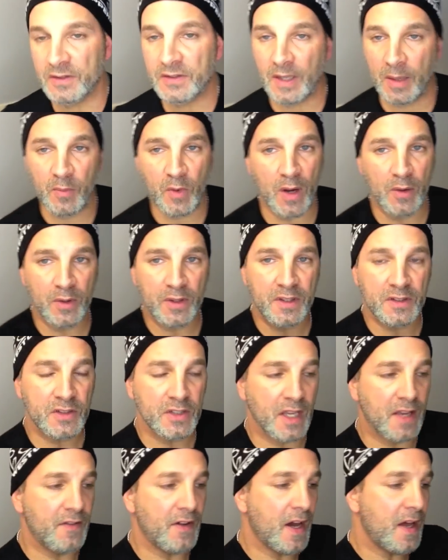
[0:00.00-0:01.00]
same way with the
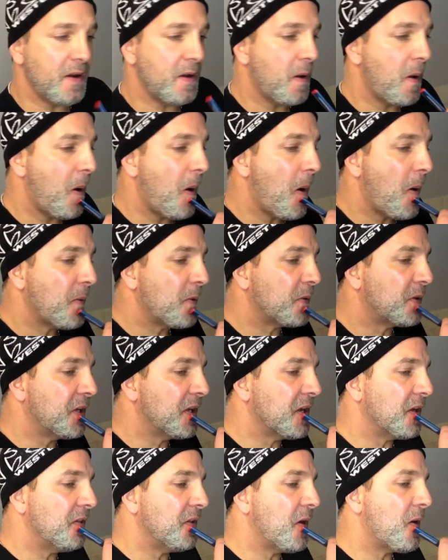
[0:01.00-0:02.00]
shavette, you'd get
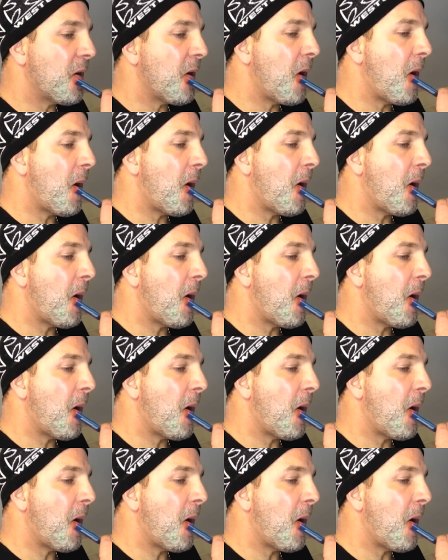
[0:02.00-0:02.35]
in there